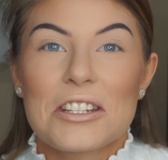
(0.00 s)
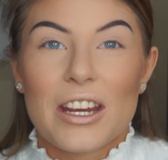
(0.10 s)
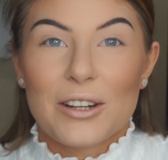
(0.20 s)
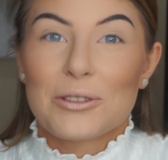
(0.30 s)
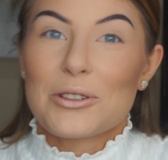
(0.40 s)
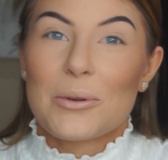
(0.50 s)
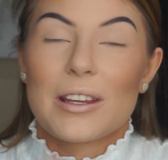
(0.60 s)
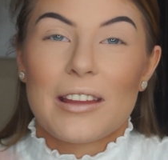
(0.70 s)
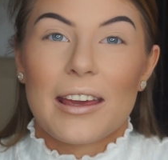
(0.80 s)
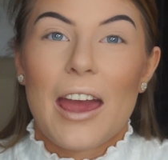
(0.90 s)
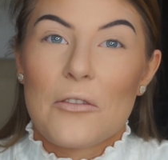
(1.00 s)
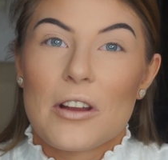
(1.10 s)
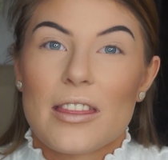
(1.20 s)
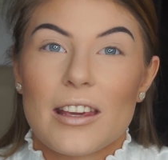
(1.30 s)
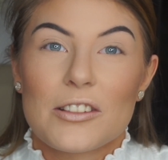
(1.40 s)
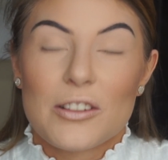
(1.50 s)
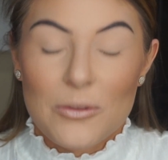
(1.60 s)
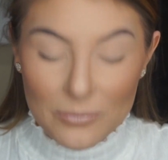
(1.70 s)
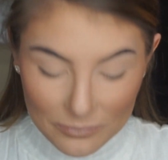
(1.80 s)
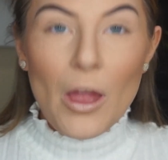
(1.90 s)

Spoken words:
channel doing like everything soon.